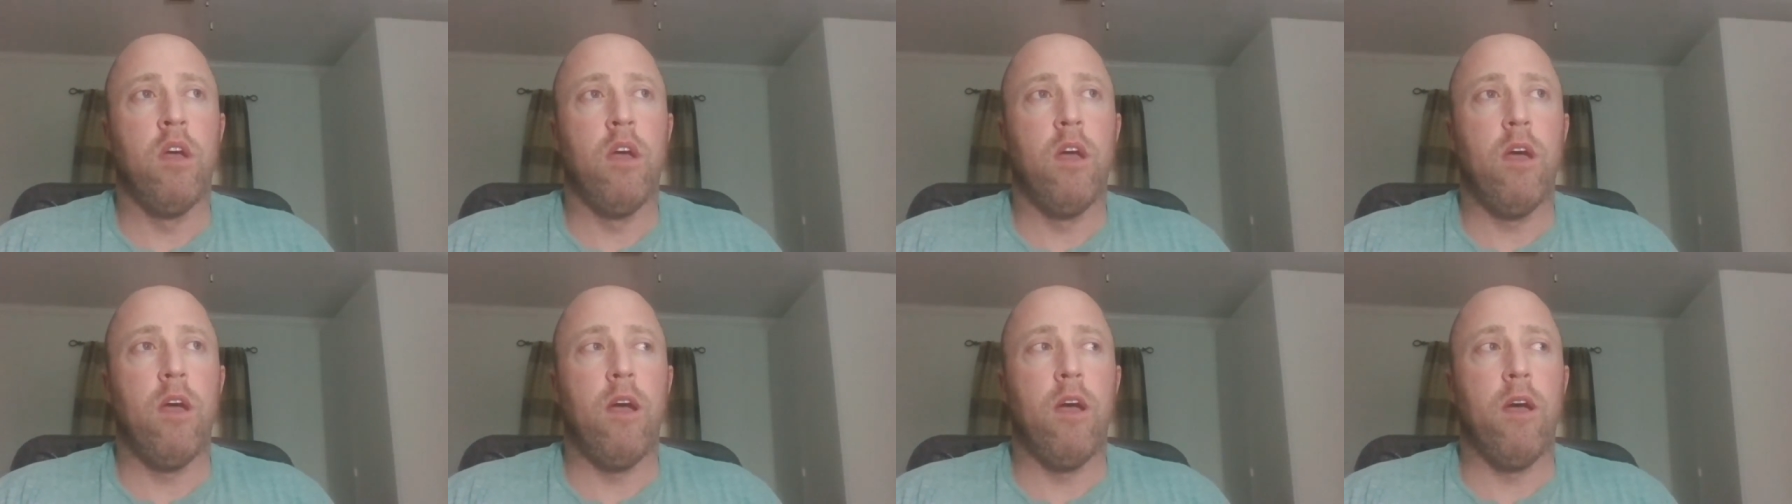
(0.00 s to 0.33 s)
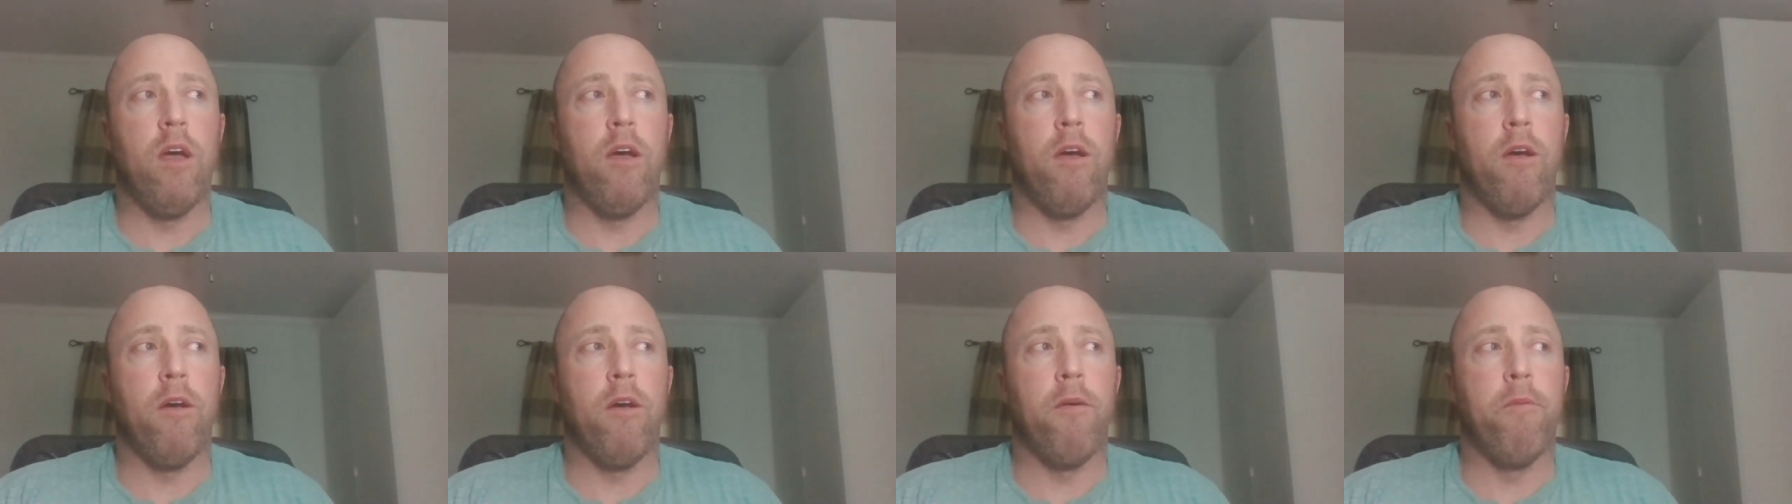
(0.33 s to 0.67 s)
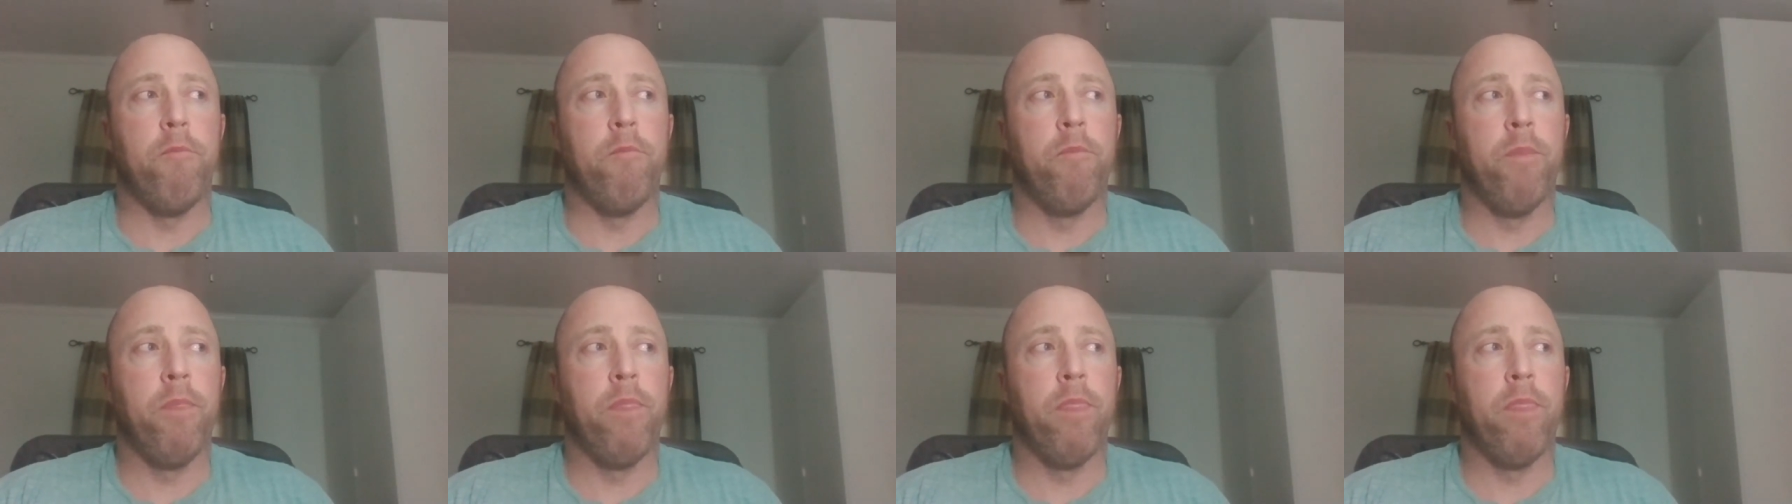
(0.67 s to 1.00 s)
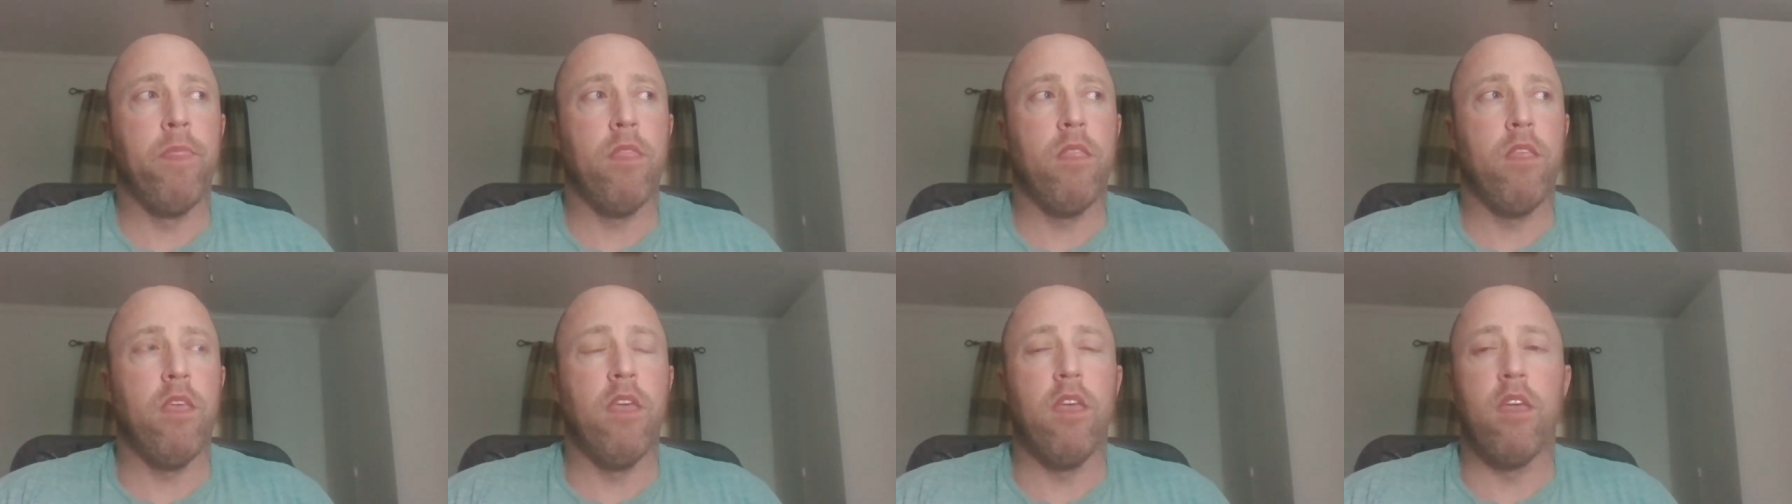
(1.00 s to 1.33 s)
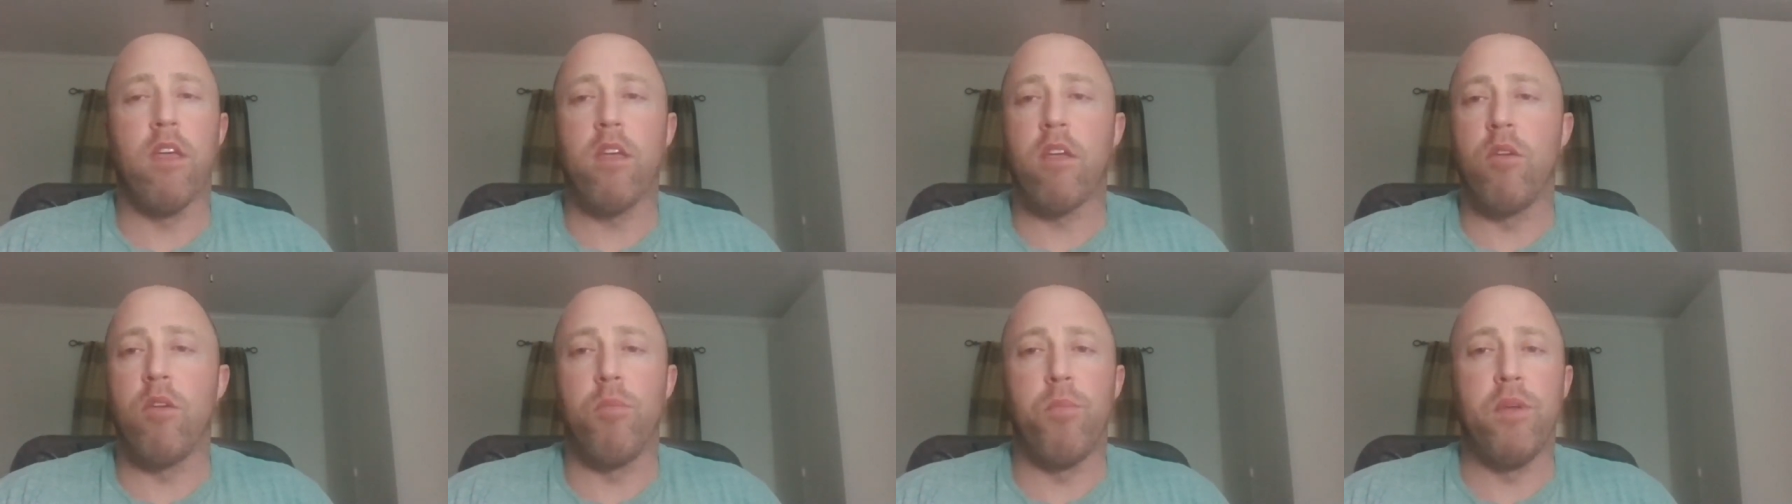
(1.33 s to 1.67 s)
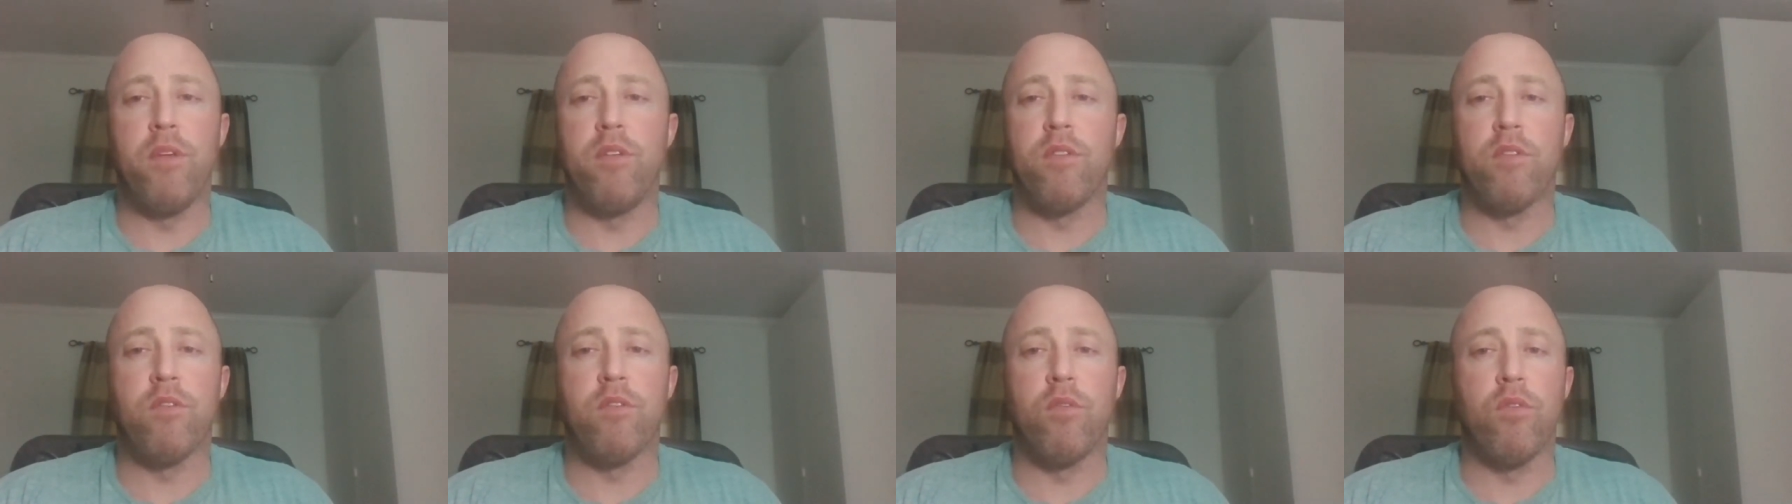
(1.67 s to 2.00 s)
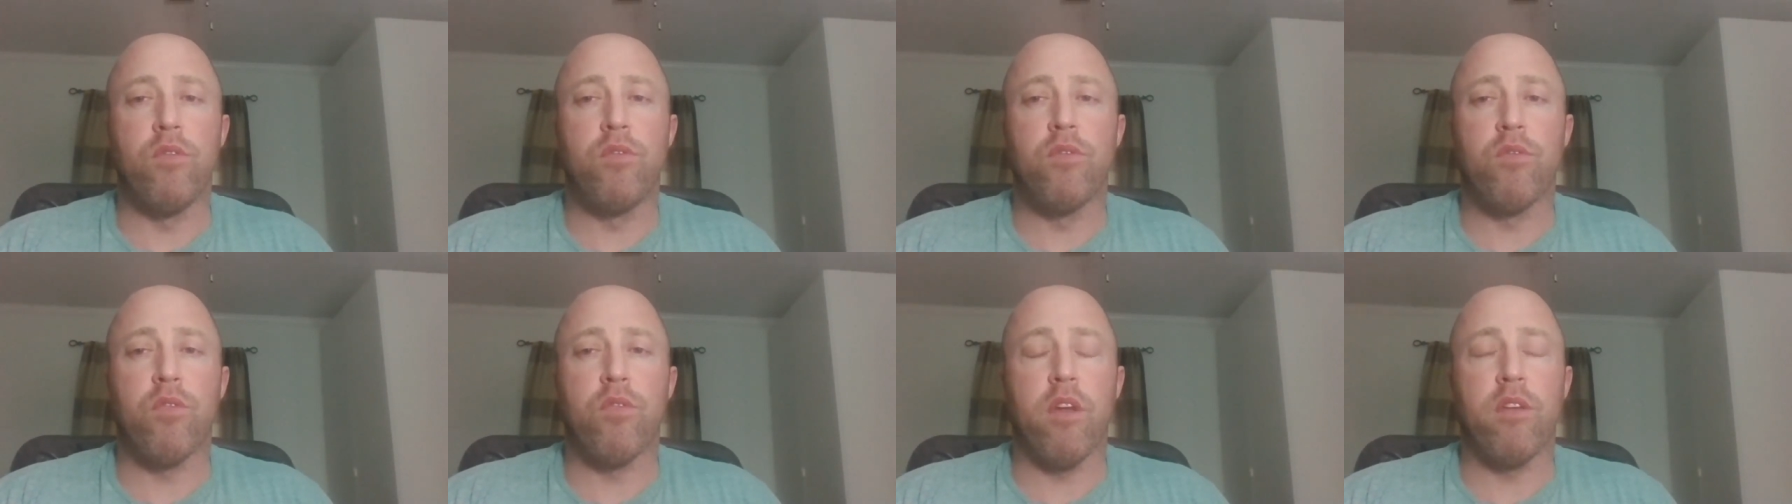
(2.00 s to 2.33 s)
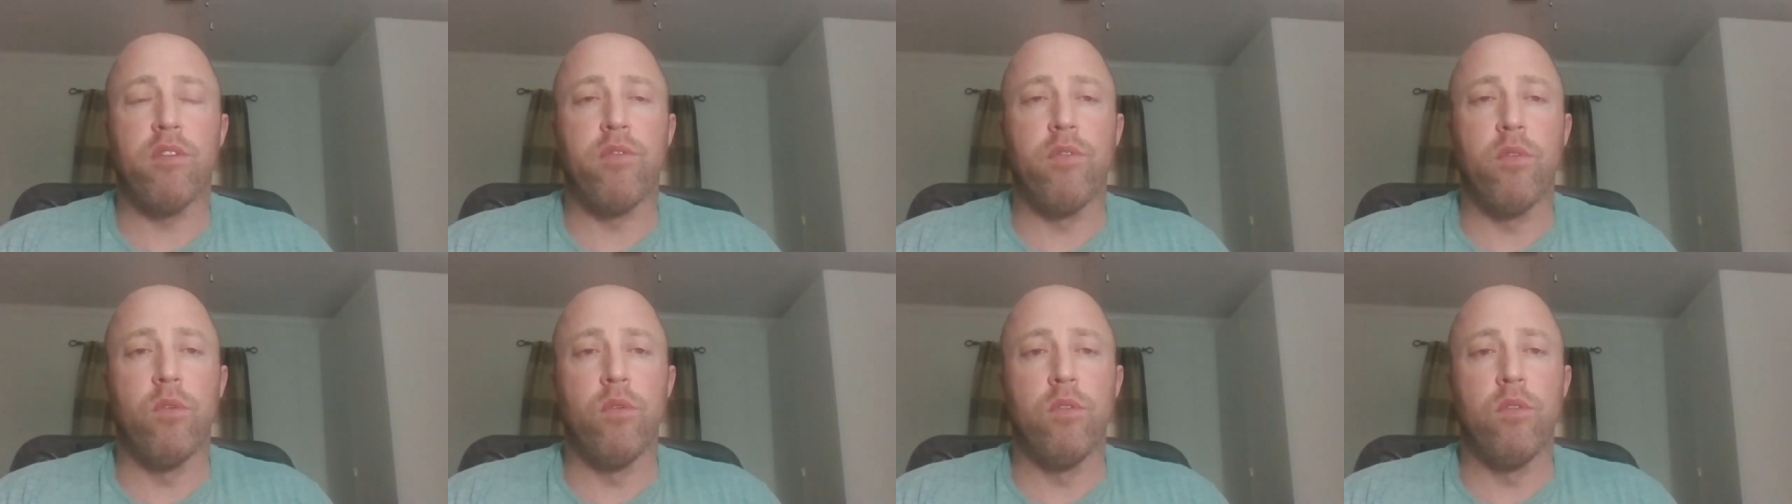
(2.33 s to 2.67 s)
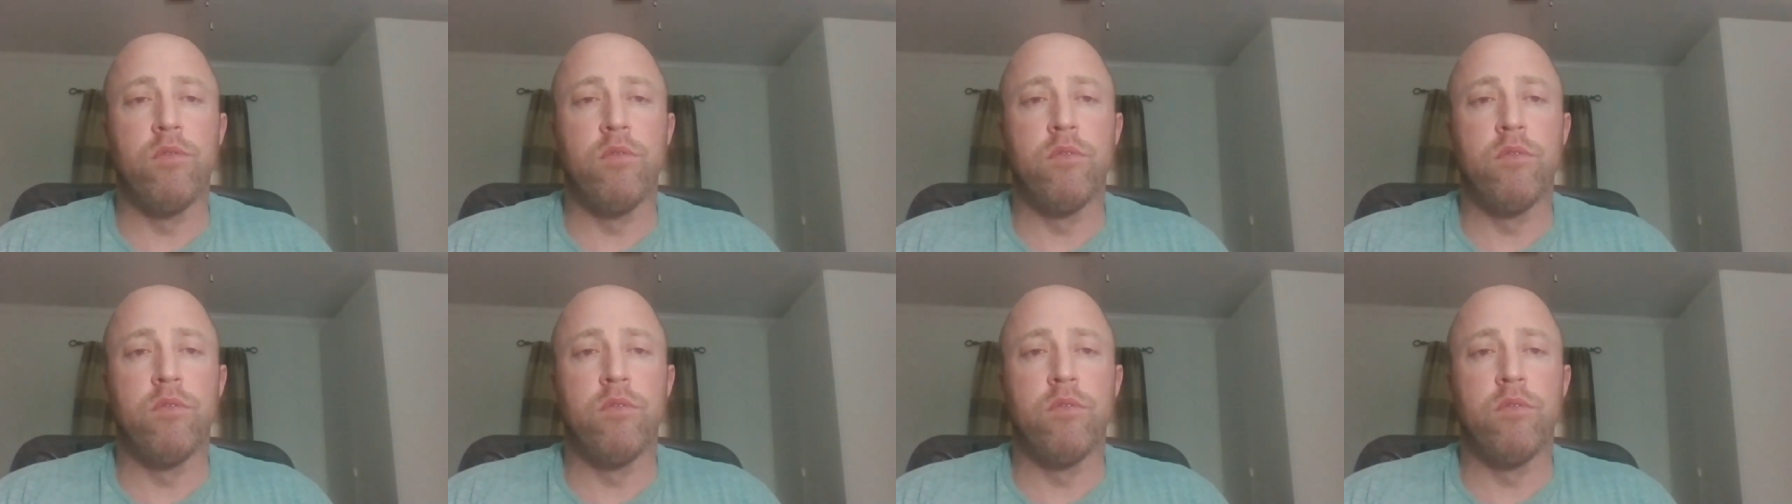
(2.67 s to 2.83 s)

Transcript: um, it could be just too stressful?